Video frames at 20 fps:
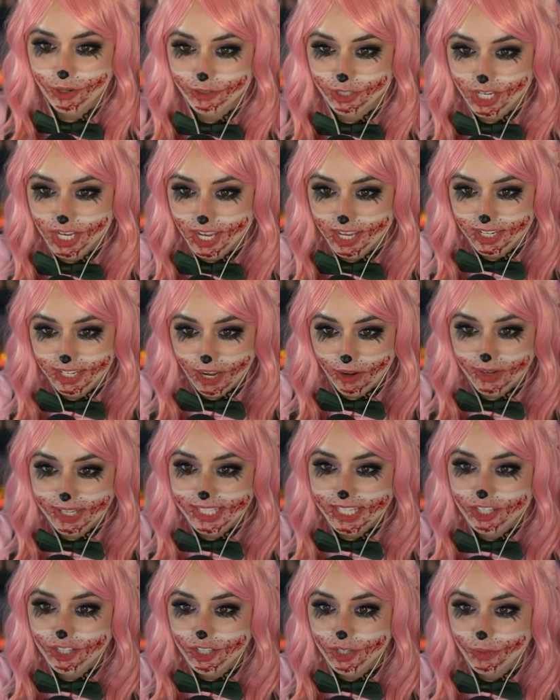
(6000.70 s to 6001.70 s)
OG and now
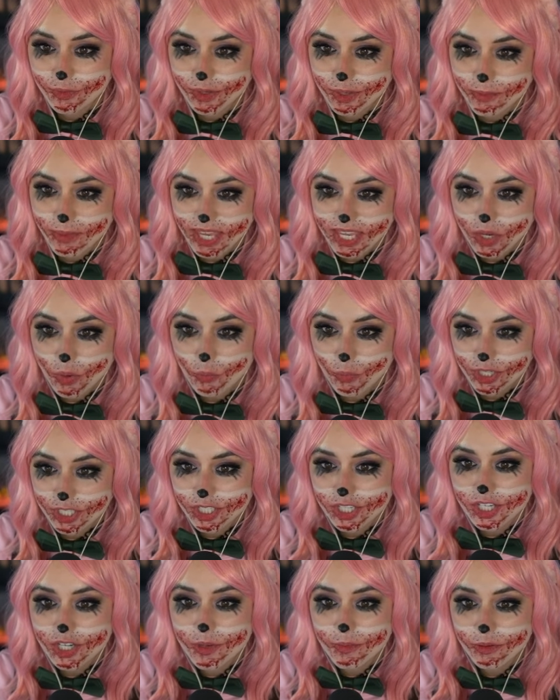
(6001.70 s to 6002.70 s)
SH2 Remake, which
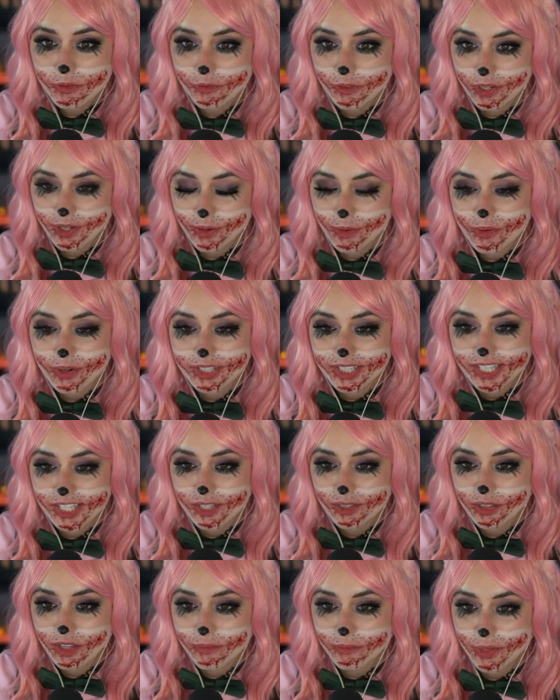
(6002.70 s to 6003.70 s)
did you prefer, or did
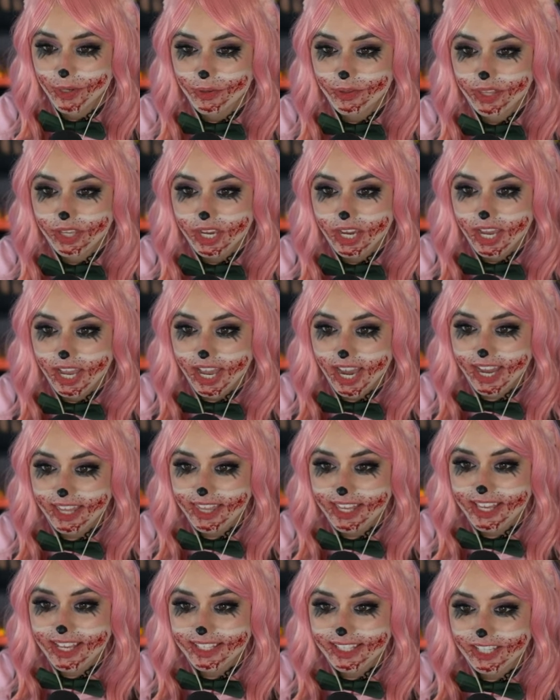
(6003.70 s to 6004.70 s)
you love both? I
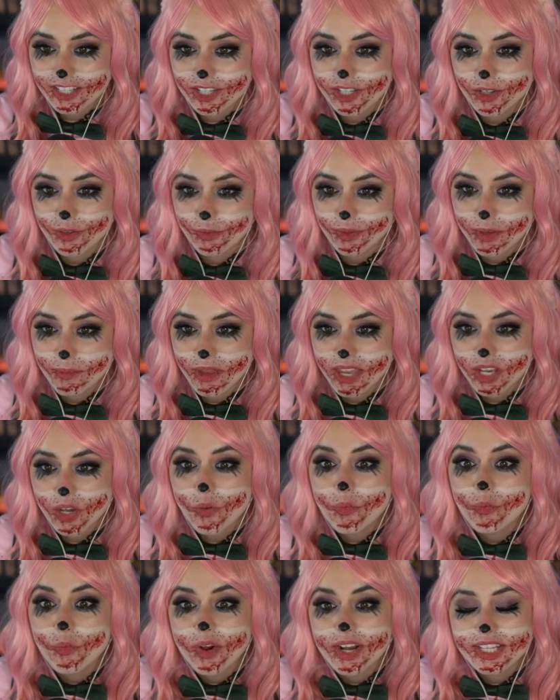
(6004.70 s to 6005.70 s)
think SH2 Remake
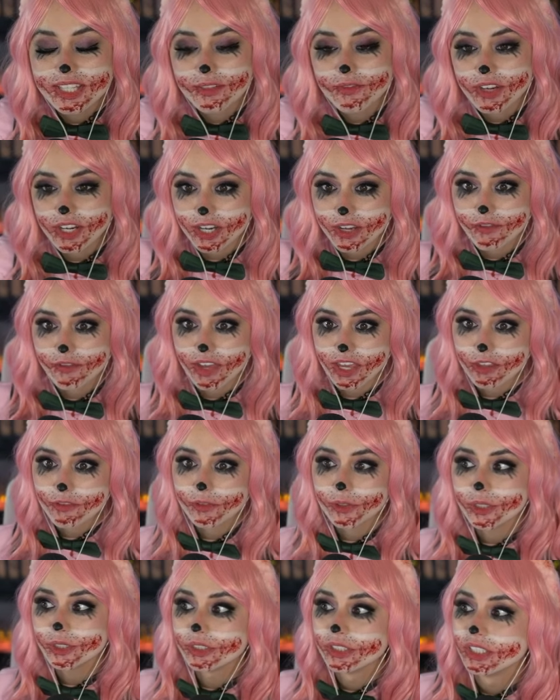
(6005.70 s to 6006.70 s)
was very
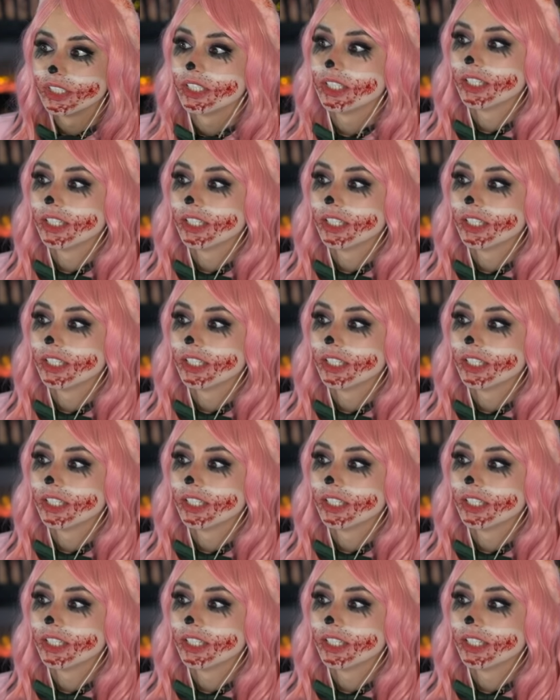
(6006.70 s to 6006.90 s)
faithful.